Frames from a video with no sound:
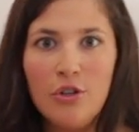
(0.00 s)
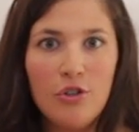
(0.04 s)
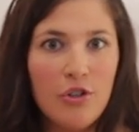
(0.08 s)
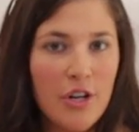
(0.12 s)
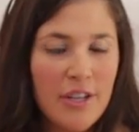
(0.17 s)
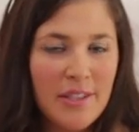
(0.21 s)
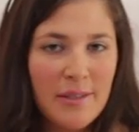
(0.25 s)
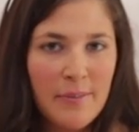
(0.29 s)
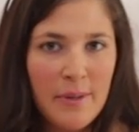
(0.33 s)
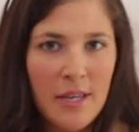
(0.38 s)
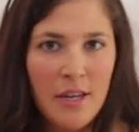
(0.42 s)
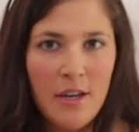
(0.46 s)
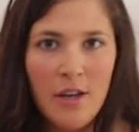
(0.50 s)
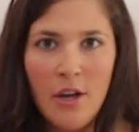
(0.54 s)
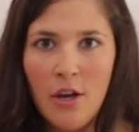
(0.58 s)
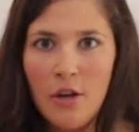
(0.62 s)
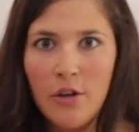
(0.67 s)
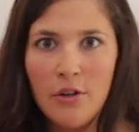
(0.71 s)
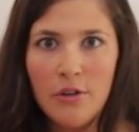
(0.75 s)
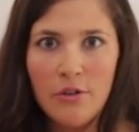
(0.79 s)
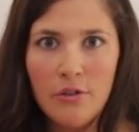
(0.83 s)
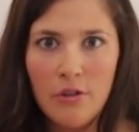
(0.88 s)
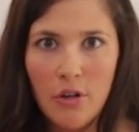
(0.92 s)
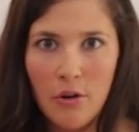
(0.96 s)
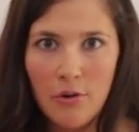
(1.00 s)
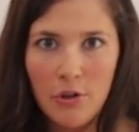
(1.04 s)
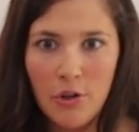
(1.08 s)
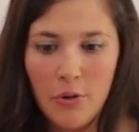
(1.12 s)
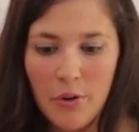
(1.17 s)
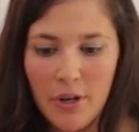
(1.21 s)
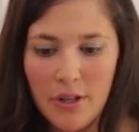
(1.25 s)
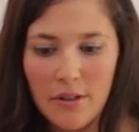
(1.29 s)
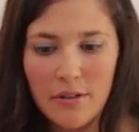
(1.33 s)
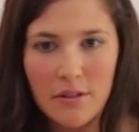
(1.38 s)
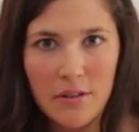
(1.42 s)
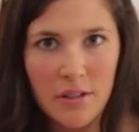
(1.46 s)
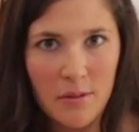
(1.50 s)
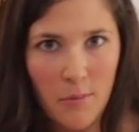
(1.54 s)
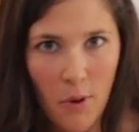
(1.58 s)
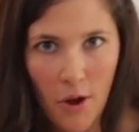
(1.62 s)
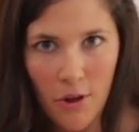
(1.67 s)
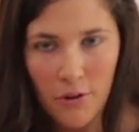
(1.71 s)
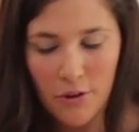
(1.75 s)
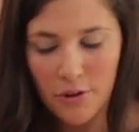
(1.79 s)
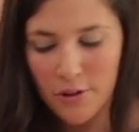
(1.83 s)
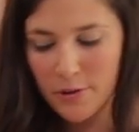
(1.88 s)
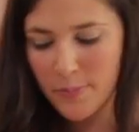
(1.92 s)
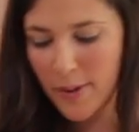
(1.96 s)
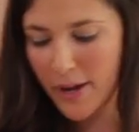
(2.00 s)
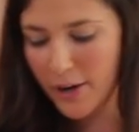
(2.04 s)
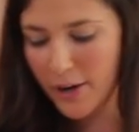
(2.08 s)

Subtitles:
Trust me, don't do it. Smaller is